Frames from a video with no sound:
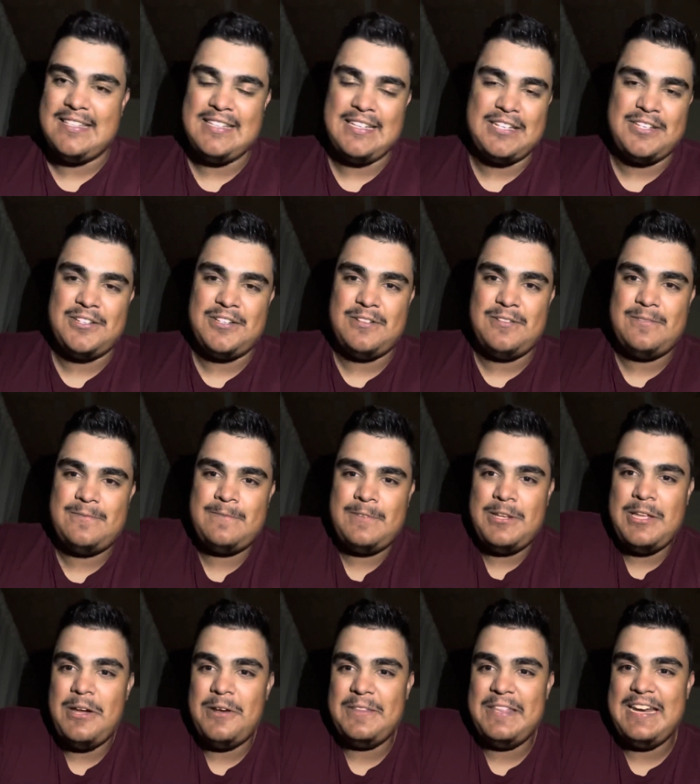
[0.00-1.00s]
Like, you
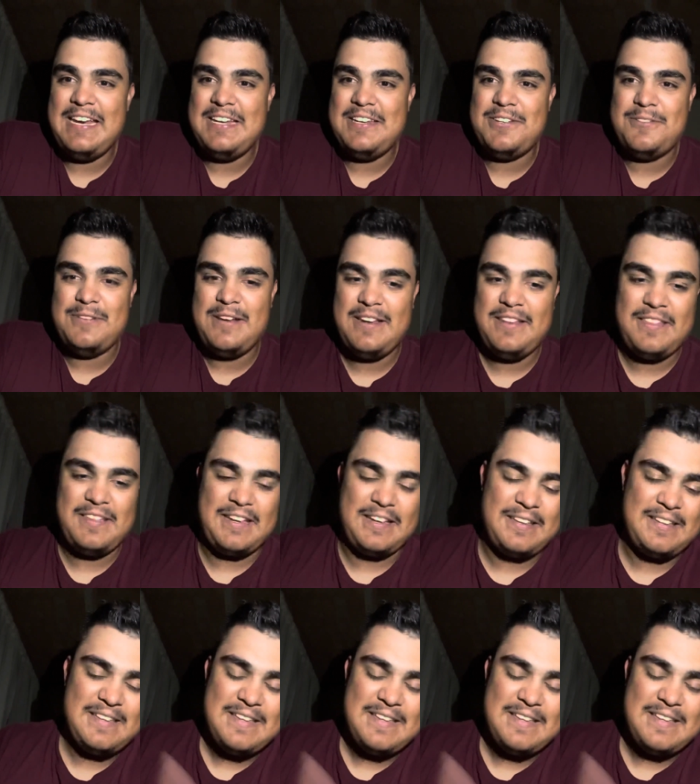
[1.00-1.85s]
know, they didn't do anything.